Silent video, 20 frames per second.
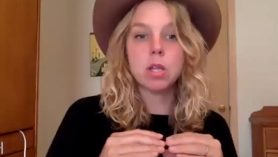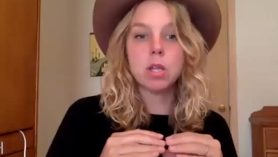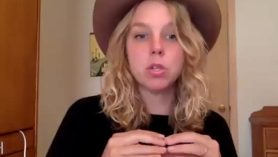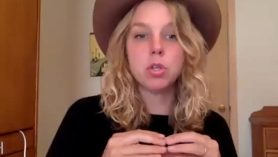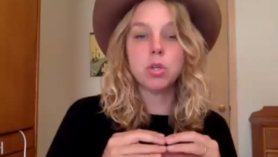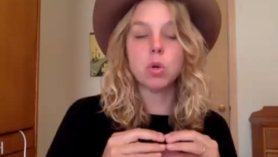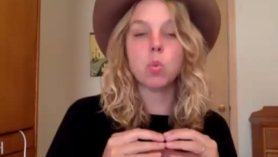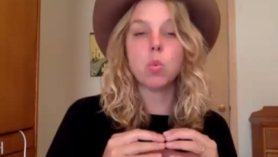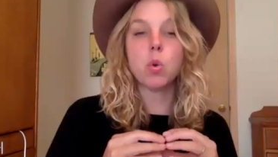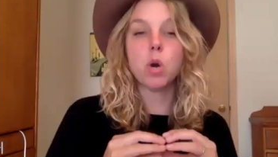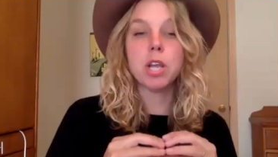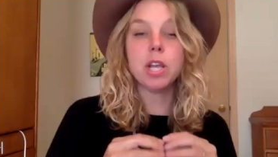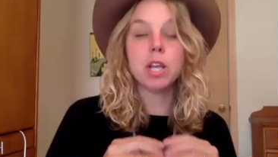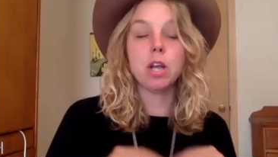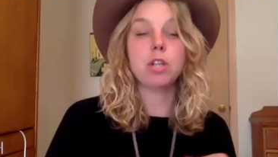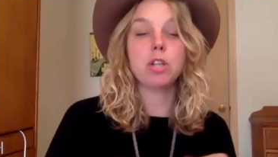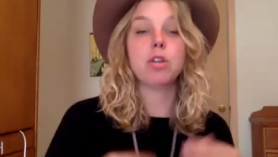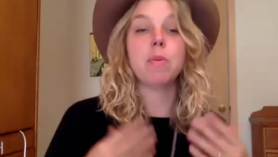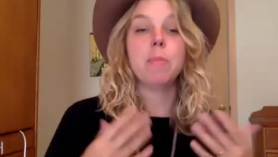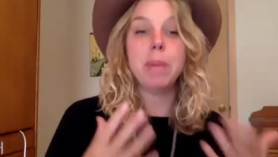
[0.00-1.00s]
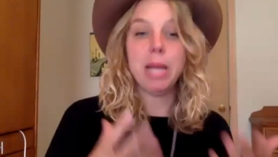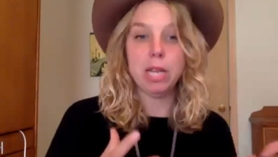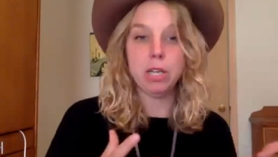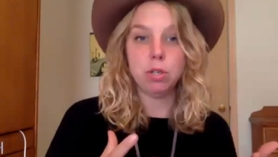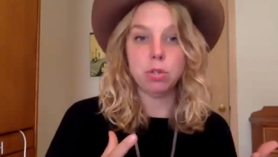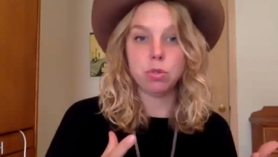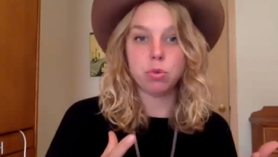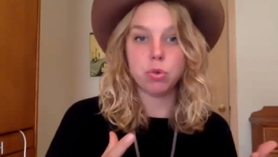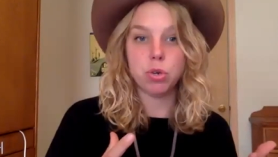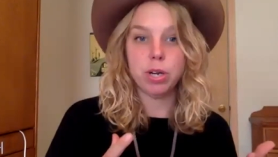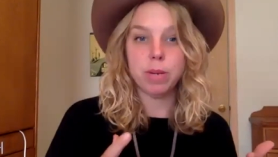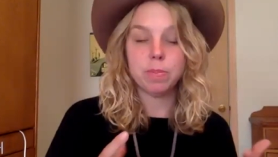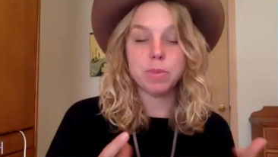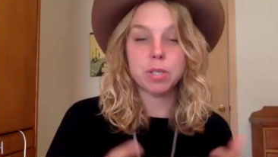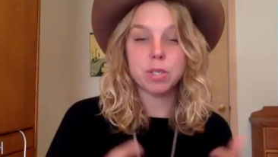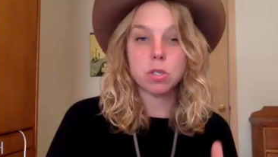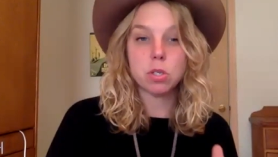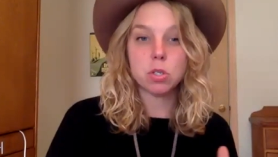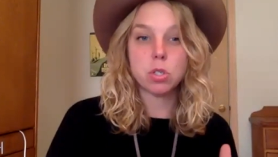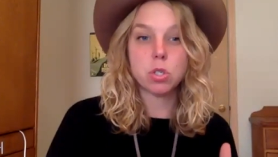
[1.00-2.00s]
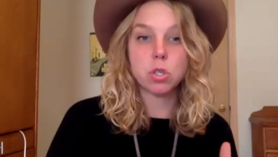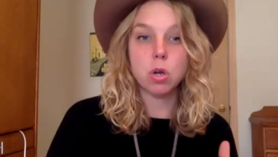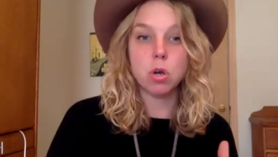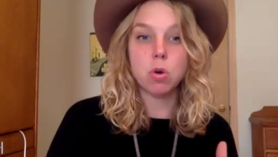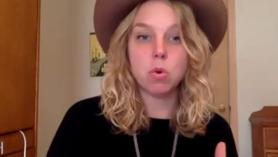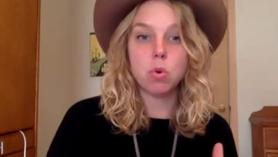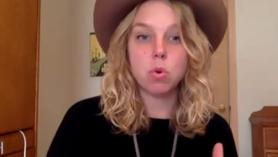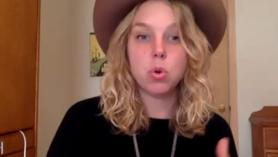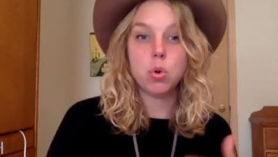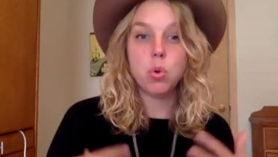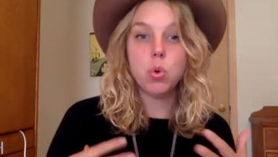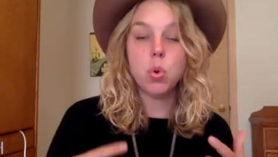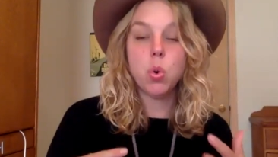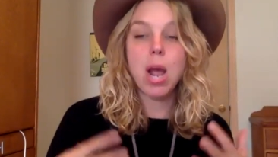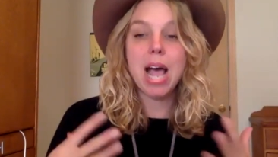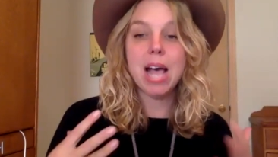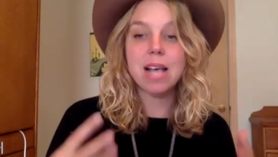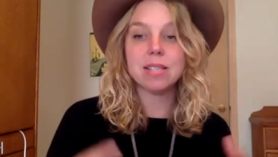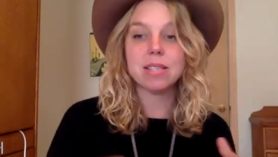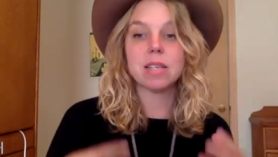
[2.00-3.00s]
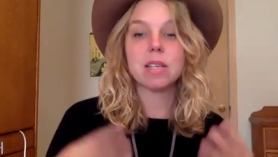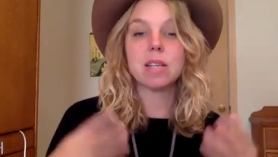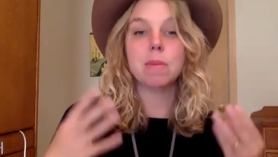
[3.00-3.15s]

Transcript: you're working on your manuscript. So, who has a